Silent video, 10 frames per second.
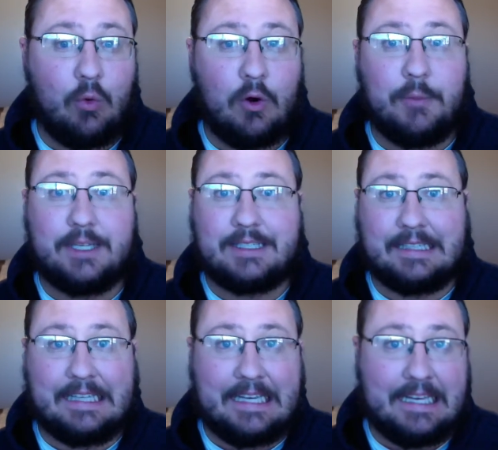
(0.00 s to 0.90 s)
or
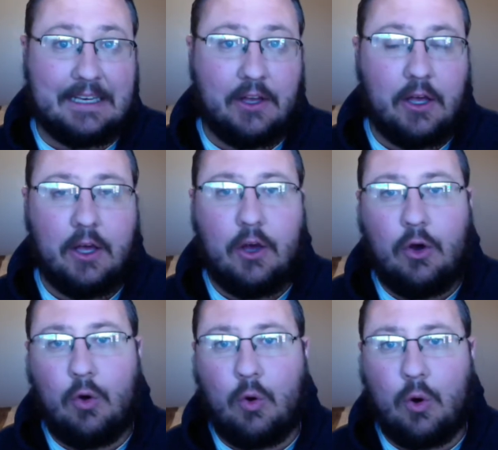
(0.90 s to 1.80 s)
mislead
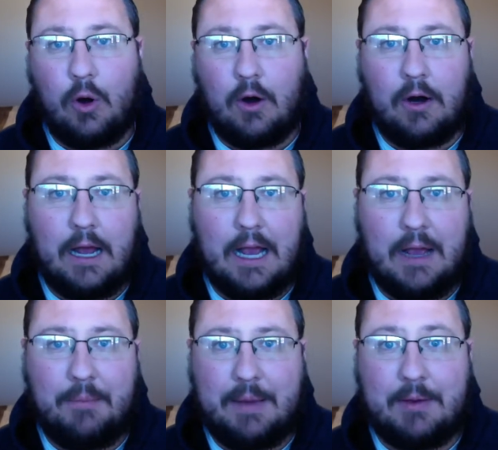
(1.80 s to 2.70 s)

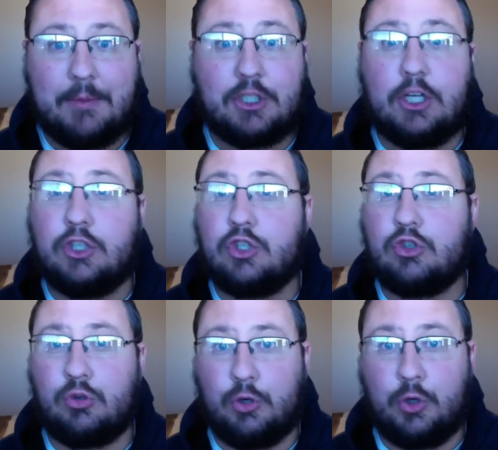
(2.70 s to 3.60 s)
or maybe
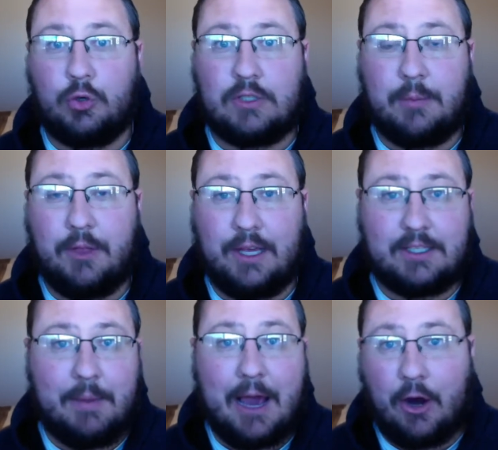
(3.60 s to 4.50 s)
misconstrue some things
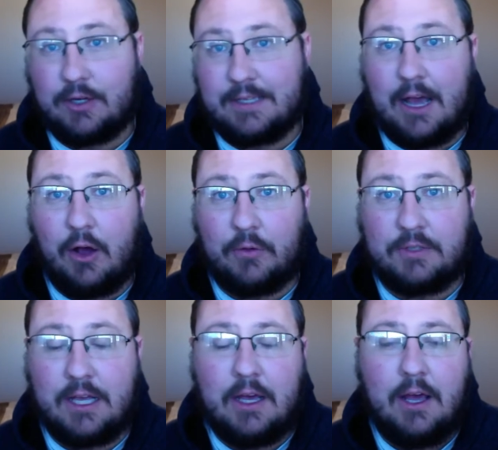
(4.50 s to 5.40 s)
about
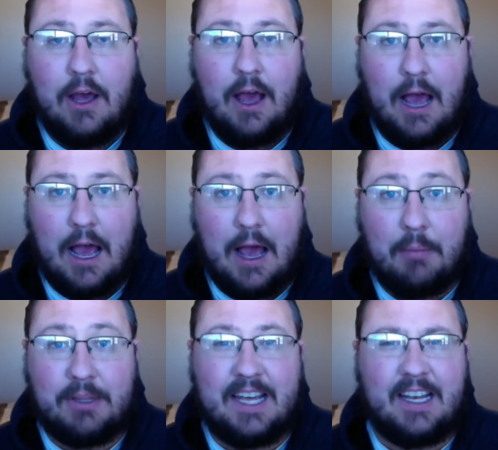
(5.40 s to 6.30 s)
ourselves.
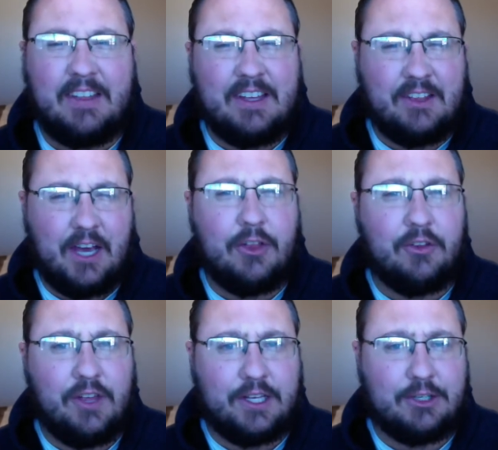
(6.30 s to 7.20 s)
But then I think the other
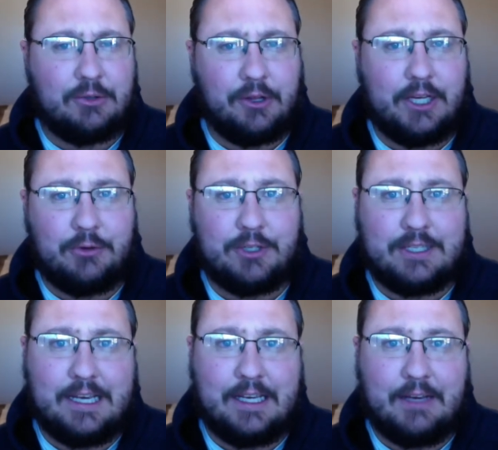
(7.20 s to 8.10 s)
thing that's really
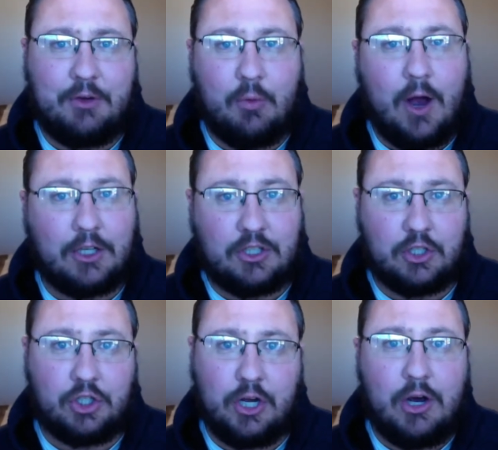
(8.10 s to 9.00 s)
interesting if you watch the
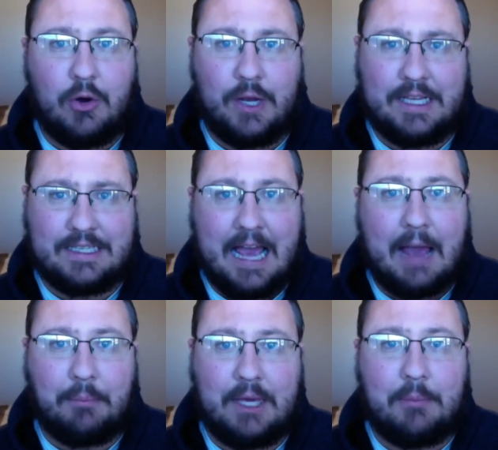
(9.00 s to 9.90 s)
show is
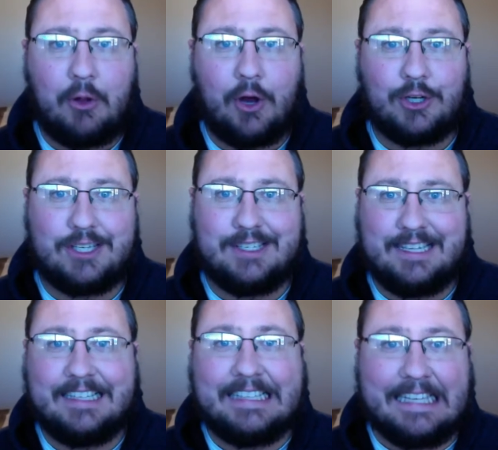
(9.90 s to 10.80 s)
that people are
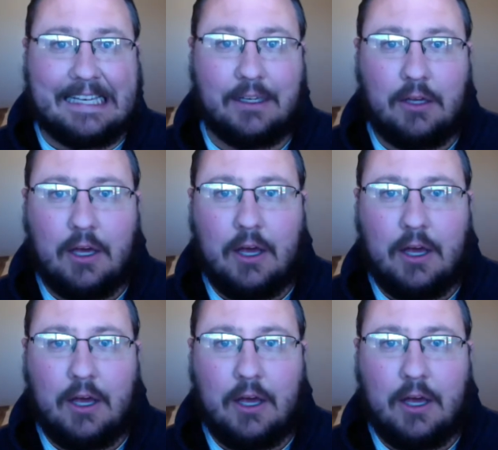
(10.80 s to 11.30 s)
stealing